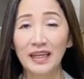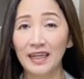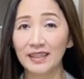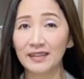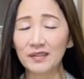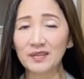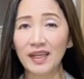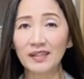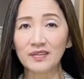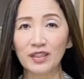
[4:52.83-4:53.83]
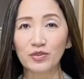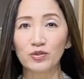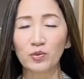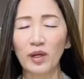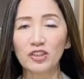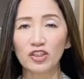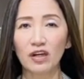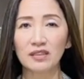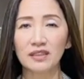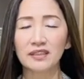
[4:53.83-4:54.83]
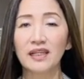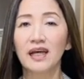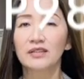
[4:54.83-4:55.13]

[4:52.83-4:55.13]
In this case, I use white chocolate,